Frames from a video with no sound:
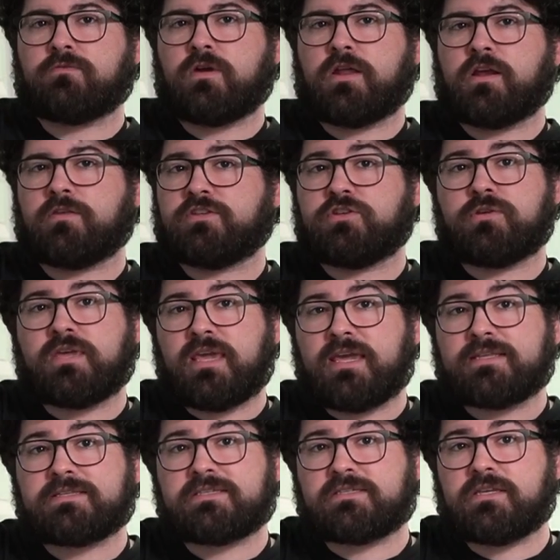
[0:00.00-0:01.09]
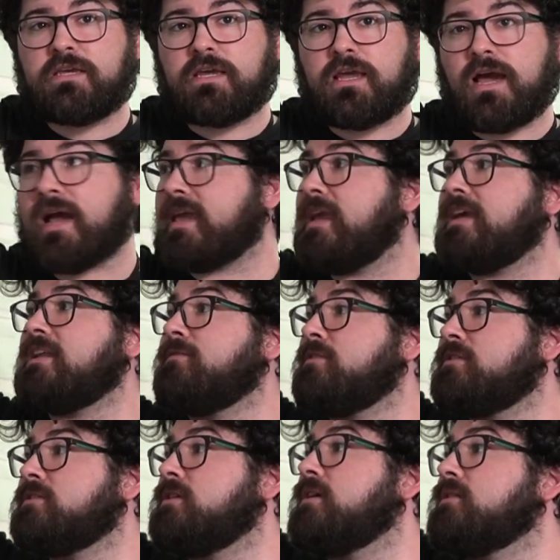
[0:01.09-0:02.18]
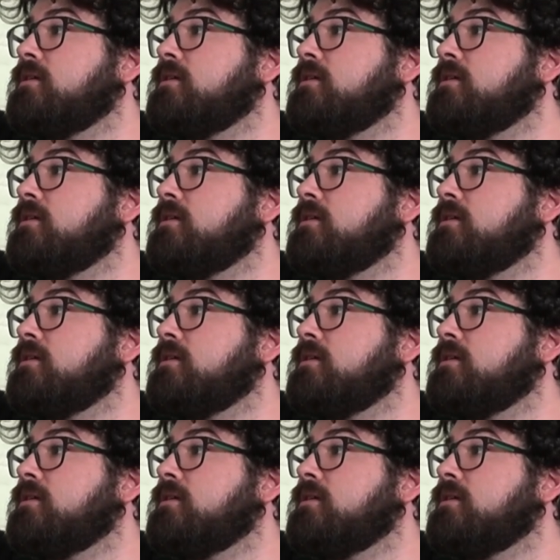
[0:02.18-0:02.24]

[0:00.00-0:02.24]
right here that you can't see. I can't even see it